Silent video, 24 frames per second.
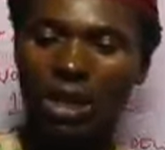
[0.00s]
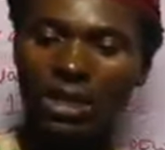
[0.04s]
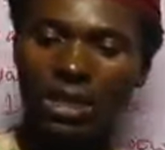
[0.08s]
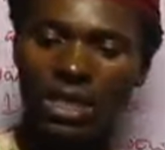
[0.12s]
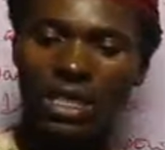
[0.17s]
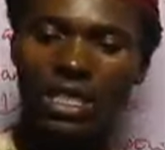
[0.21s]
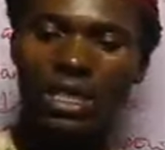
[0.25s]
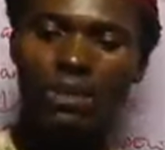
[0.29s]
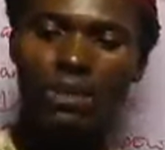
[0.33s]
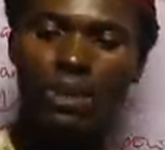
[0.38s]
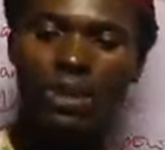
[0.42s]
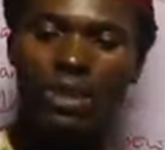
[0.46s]

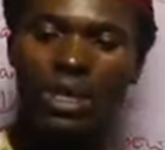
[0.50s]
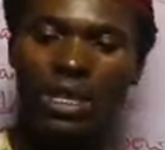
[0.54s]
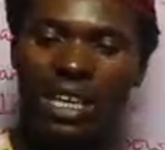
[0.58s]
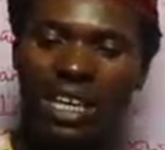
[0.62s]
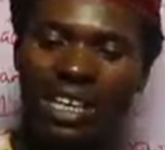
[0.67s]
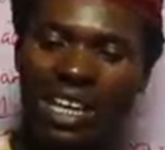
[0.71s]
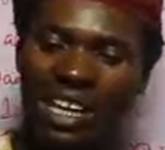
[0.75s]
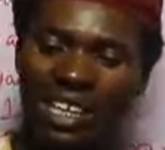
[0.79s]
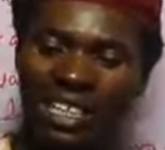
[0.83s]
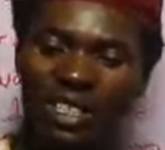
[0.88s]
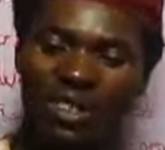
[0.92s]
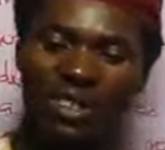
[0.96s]
distribution,
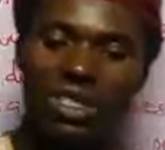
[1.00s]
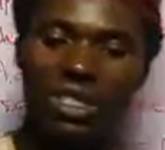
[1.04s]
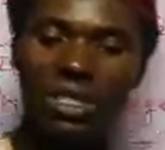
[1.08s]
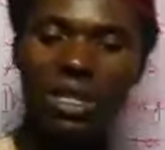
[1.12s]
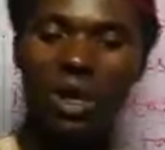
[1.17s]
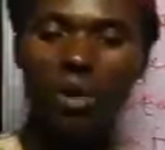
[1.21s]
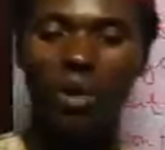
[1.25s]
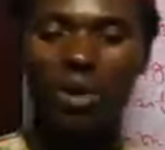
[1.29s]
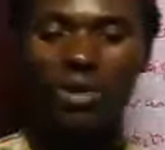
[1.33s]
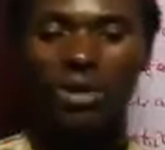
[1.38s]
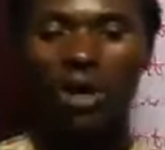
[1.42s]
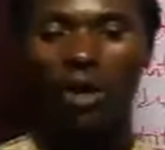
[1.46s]
and
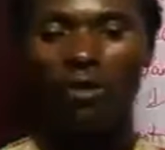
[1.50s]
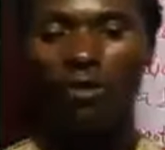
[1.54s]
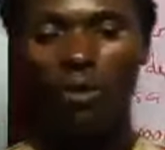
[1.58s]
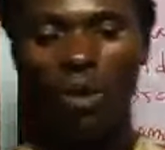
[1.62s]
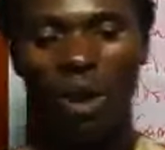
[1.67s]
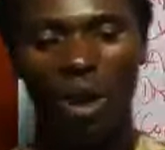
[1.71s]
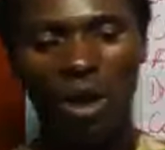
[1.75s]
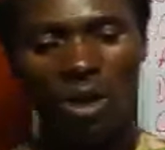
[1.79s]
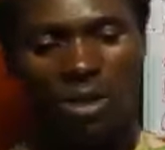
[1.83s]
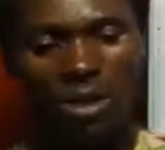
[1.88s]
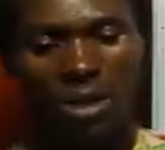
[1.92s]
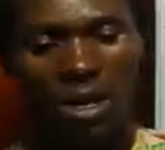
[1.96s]
acquisition of
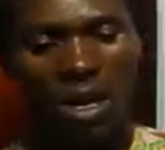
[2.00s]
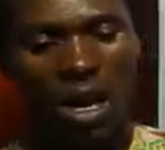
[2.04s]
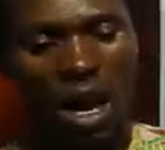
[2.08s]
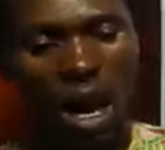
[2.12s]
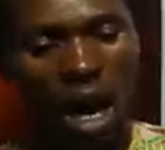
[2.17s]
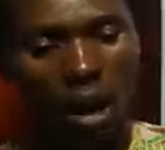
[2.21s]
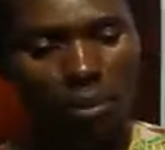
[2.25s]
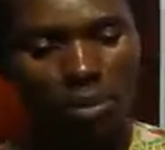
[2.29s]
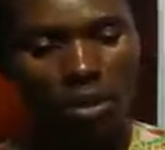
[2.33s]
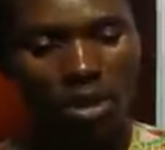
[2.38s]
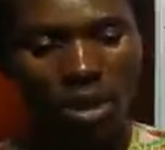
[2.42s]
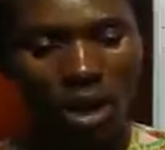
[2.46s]
wealth
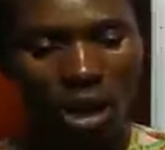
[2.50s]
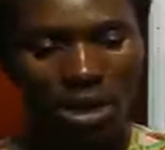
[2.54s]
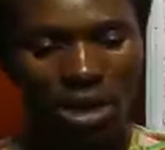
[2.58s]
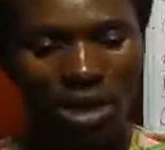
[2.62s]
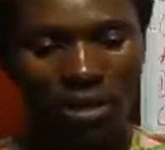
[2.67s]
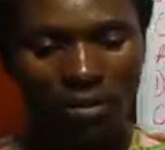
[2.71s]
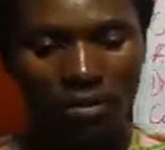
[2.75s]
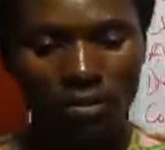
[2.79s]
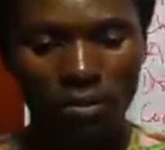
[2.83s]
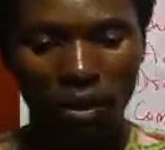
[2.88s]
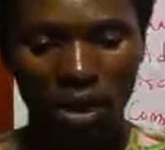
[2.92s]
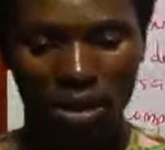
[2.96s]
and
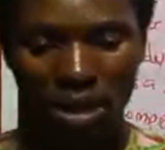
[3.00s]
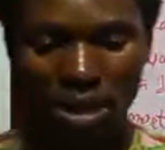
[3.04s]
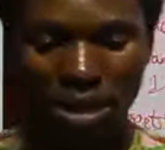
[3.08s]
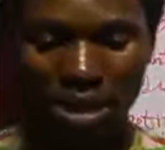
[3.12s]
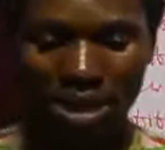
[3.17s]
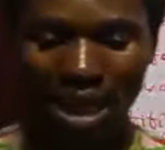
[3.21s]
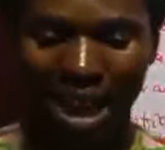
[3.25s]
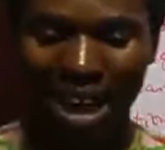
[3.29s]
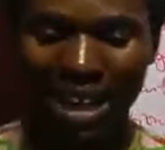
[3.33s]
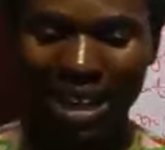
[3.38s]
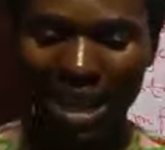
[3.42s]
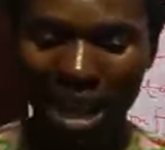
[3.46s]
productive
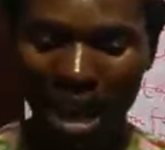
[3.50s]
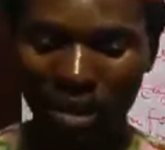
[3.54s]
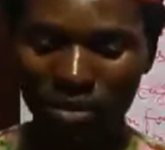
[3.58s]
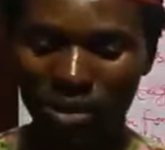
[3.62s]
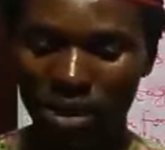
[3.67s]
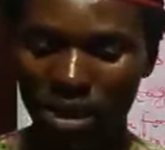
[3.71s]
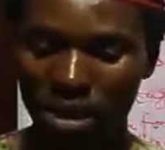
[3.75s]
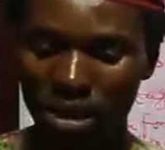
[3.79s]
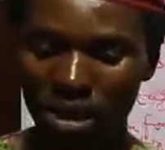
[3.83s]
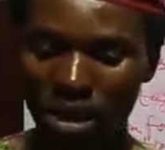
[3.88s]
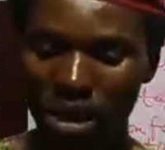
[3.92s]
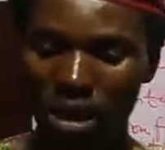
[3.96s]
forces are
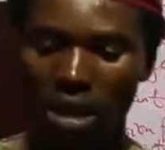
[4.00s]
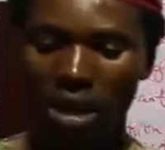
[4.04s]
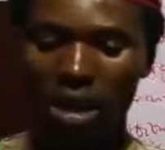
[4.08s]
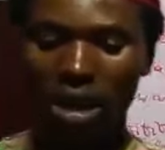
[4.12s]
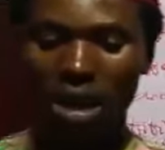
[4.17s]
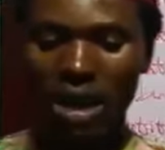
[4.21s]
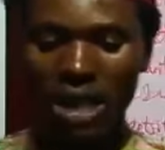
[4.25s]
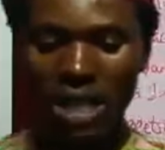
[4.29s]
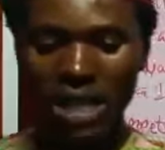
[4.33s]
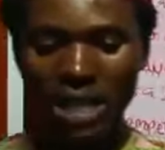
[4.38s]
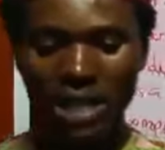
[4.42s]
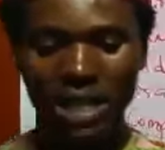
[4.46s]
left
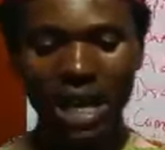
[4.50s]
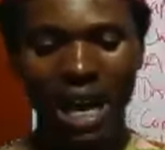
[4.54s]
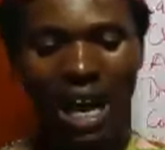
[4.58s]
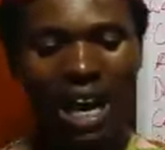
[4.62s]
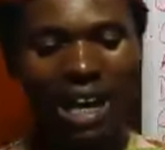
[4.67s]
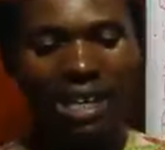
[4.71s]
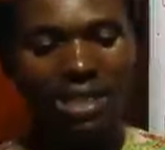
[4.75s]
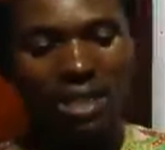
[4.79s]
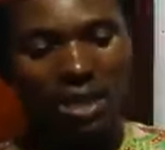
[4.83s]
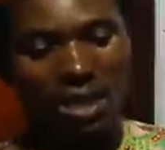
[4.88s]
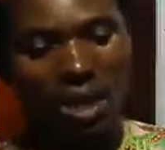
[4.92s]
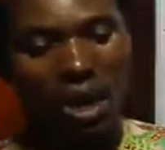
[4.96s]
in the
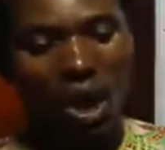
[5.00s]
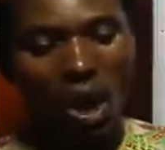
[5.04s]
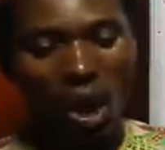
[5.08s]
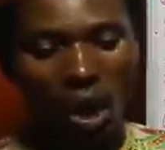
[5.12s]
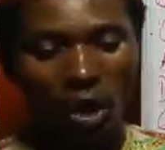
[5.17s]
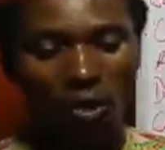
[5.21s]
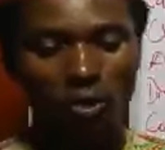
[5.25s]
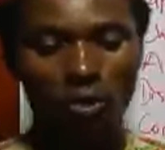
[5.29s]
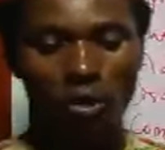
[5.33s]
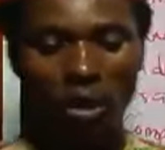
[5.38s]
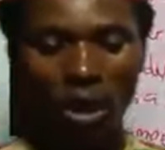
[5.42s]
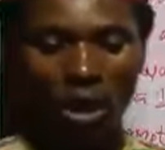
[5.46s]
hands
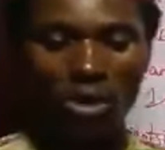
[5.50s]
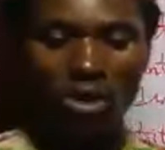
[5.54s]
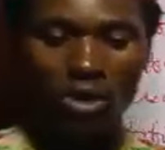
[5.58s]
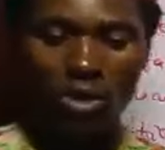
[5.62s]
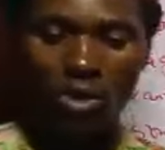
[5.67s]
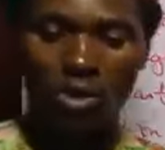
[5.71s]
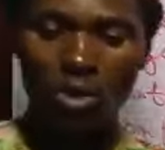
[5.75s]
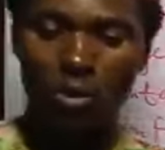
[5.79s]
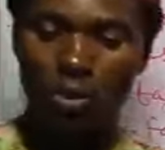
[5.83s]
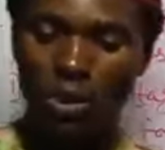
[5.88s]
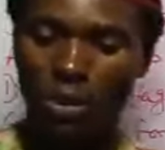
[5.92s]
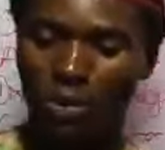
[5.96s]
of
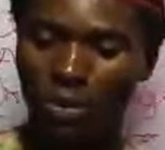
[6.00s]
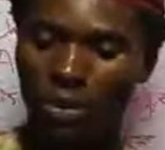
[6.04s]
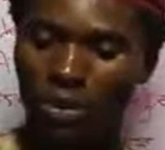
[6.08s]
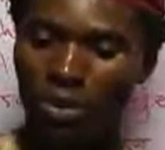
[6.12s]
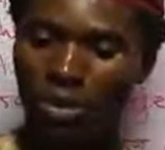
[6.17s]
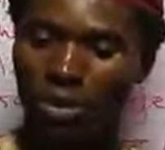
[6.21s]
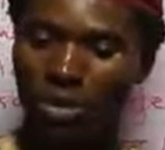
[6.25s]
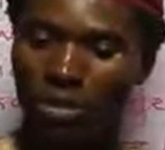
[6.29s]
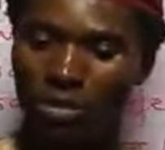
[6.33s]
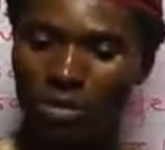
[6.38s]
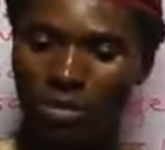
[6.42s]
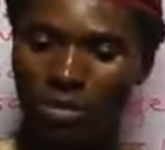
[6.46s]
well-to-do people.